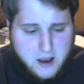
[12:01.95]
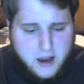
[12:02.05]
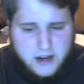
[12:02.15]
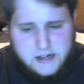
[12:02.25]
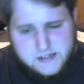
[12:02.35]

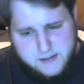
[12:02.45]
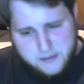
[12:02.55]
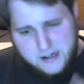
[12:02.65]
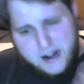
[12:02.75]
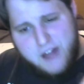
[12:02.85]
And each time
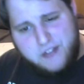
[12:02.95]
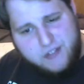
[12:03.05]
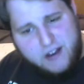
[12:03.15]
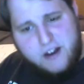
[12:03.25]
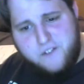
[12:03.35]
I got the
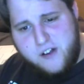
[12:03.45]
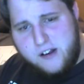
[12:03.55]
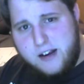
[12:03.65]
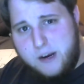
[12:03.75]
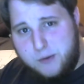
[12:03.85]
thing, I felt
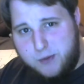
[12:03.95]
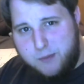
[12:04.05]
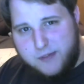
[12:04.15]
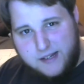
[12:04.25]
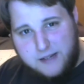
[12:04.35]
like I was
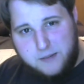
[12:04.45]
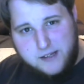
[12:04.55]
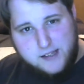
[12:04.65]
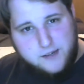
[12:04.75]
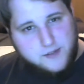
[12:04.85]
representing
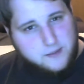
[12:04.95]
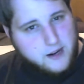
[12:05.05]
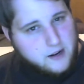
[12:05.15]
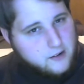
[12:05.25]
myself somehow.